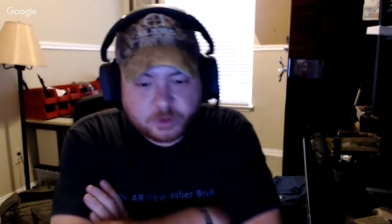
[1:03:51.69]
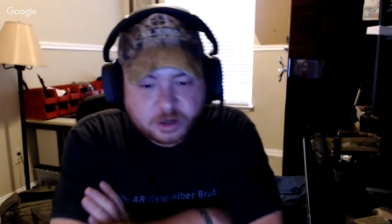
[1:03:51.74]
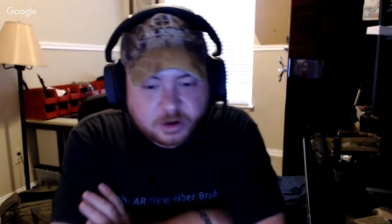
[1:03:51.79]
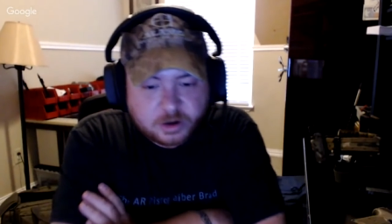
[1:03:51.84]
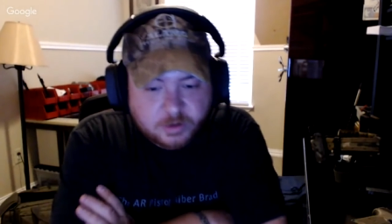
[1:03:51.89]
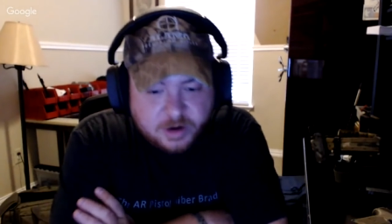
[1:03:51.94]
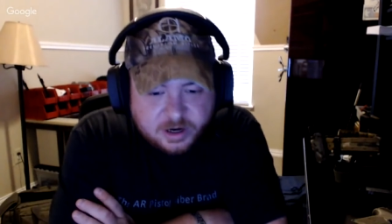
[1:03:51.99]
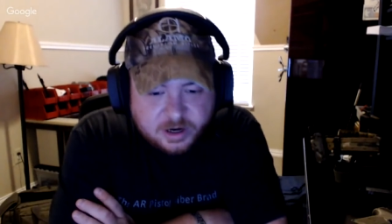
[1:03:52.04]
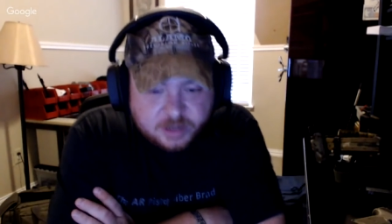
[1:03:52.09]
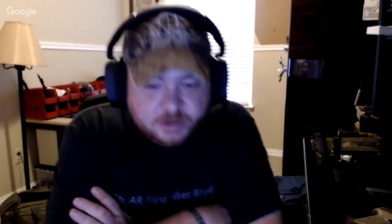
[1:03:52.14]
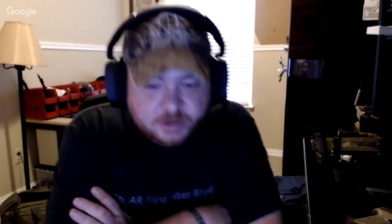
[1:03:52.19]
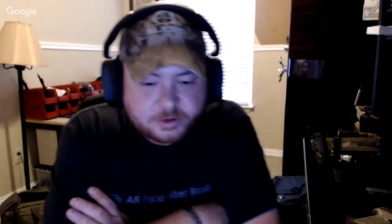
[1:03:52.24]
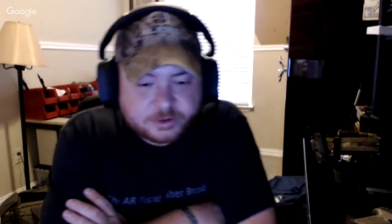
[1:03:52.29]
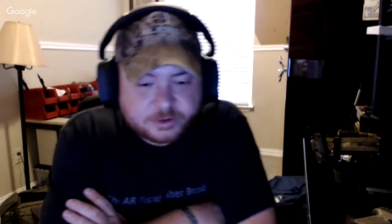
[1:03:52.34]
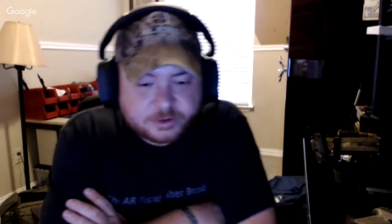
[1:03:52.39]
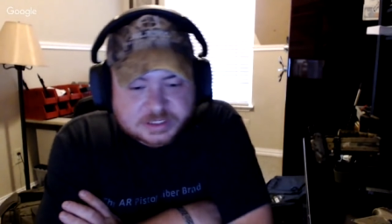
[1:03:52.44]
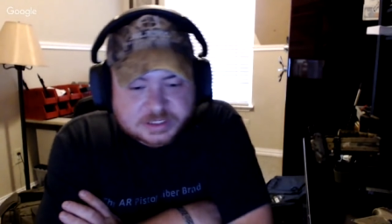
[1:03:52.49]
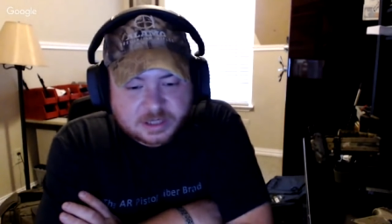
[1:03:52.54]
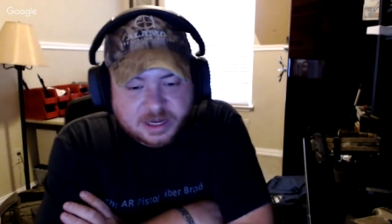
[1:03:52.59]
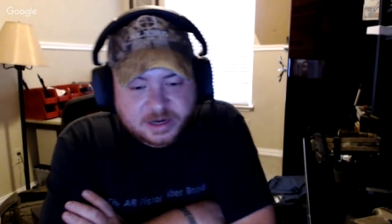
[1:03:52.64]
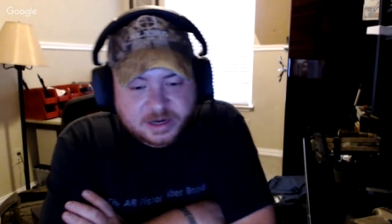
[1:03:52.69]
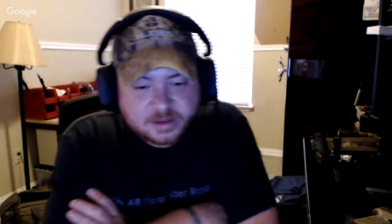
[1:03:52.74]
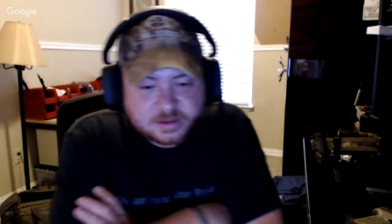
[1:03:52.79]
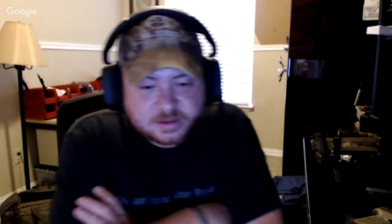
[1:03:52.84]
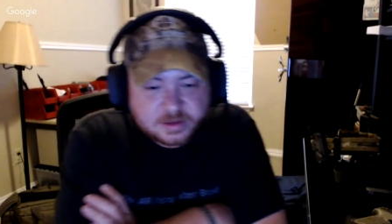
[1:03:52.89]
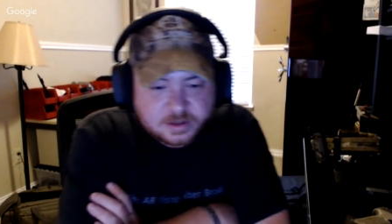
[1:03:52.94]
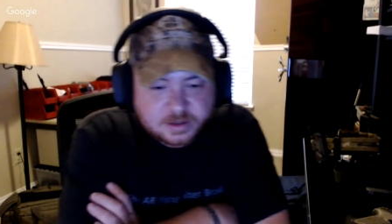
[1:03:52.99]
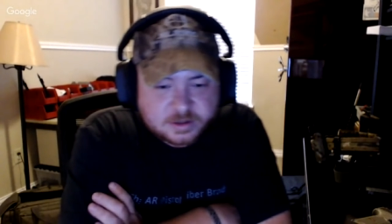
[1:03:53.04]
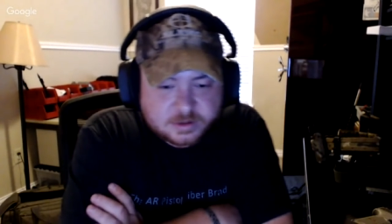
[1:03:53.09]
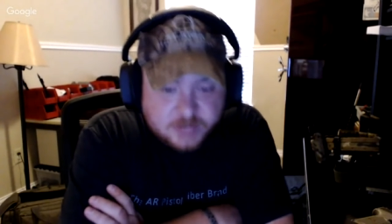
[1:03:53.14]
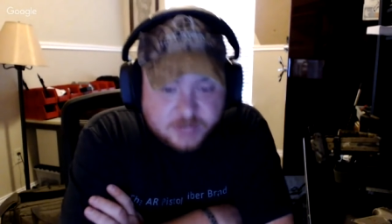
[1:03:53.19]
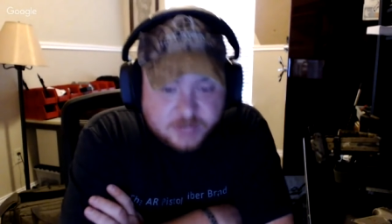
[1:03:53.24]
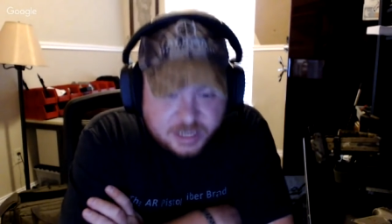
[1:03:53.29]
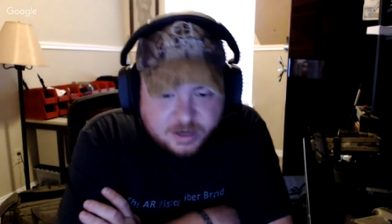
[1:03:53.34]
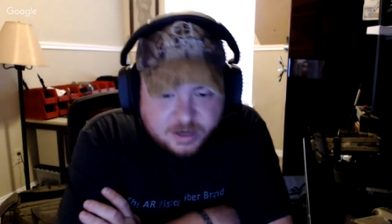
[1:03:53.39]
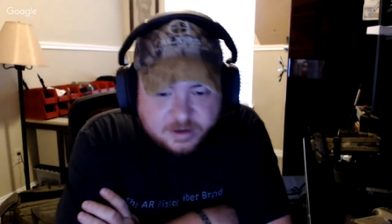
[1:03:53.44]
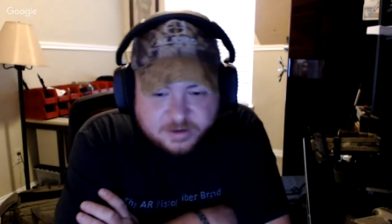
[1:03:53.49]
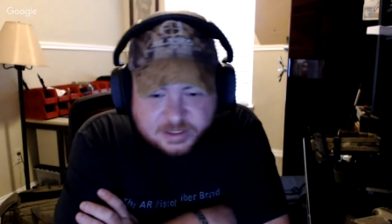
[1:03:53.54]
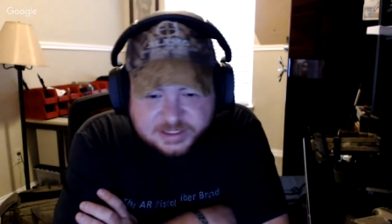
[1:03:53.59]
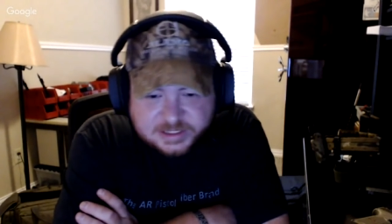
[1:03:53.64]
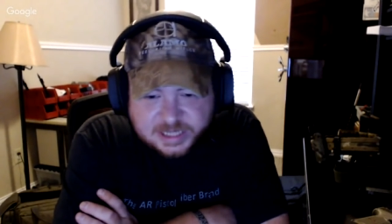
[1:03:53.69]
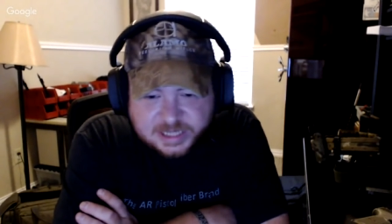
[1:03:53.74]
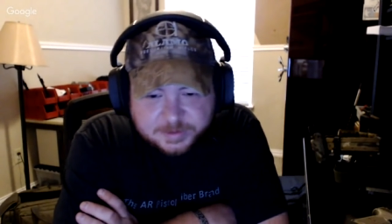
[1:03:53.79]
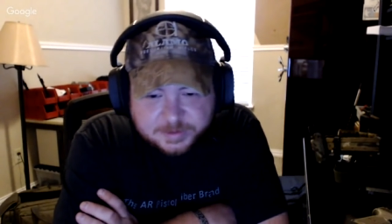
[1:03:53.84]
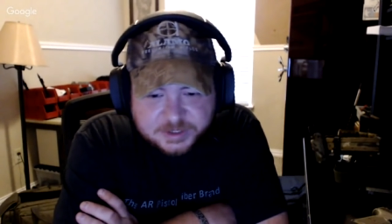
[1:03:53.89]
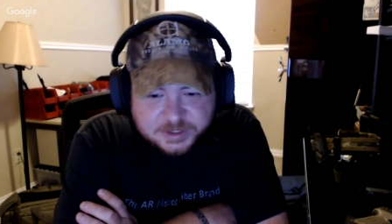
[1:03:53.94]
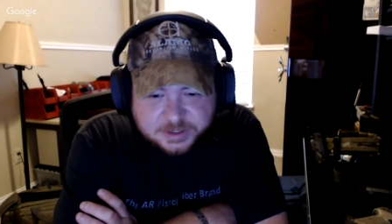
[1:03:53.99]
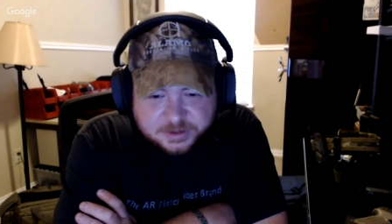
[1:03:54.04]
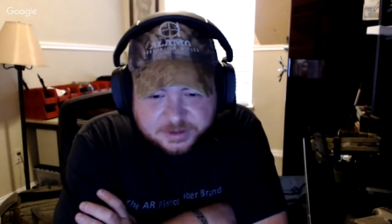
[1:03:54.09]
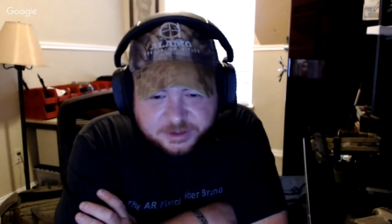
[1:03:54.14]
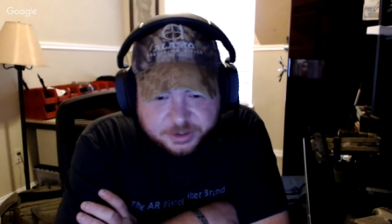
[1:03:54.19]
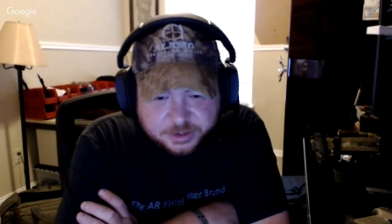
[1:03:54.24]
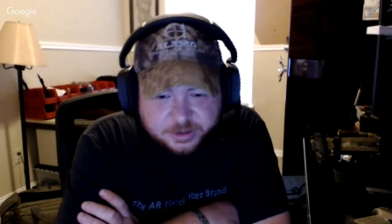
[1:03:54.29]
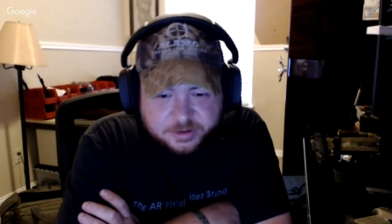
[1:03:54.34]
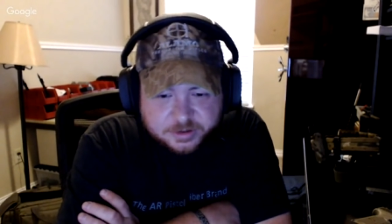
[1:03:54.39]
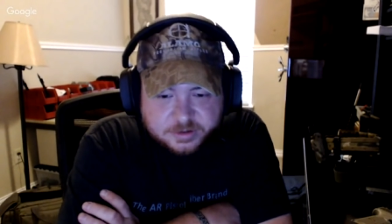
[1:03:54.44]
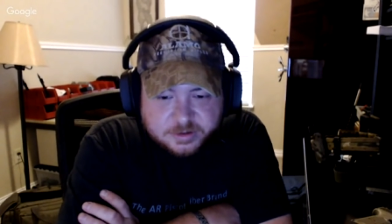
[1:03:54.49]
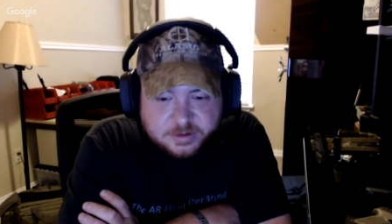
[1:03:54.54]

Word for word: know how to use a light, then yeah, that's absolutely true.